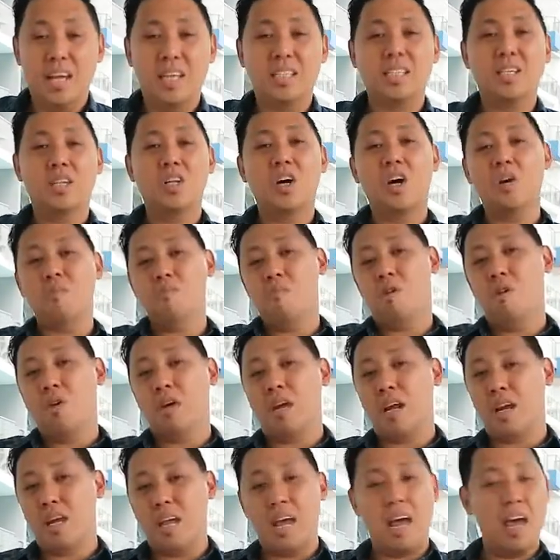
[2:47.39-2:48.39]
There's a lot
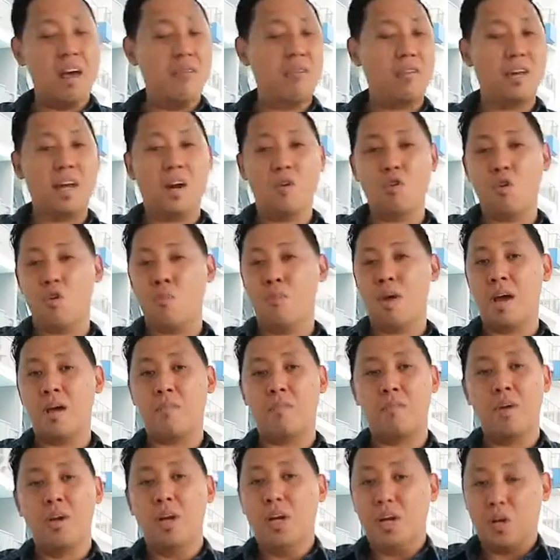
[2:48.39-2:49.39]
more that they have in their
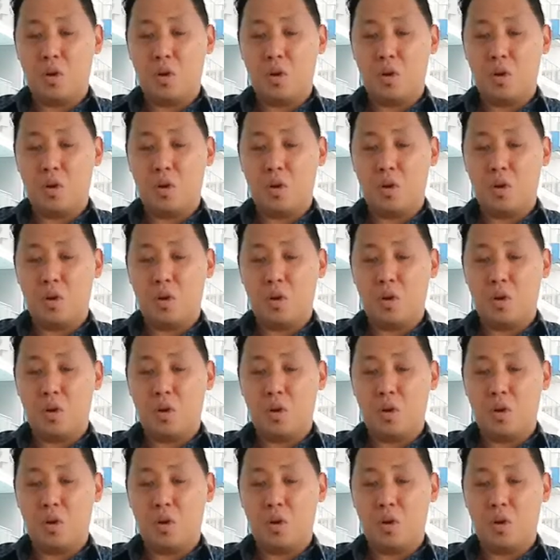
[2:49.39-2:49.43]
roadmap.